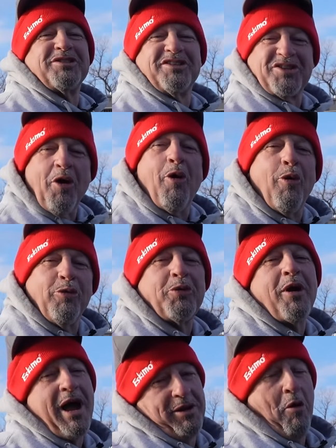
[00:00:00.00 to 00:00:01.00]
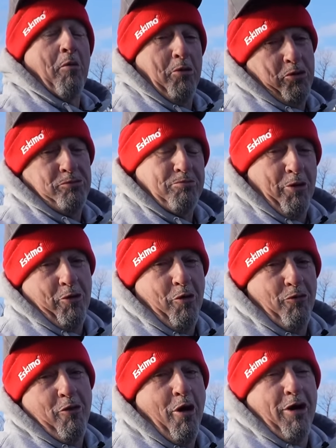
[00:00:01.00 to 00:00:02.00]
his own rod. Oh, I used my
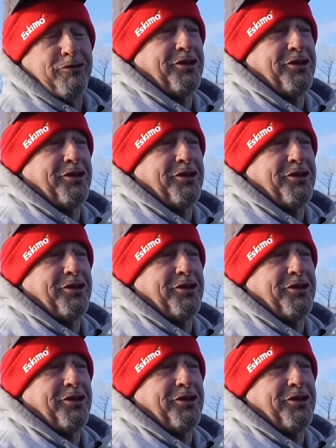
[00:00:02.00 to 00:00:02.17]
own rod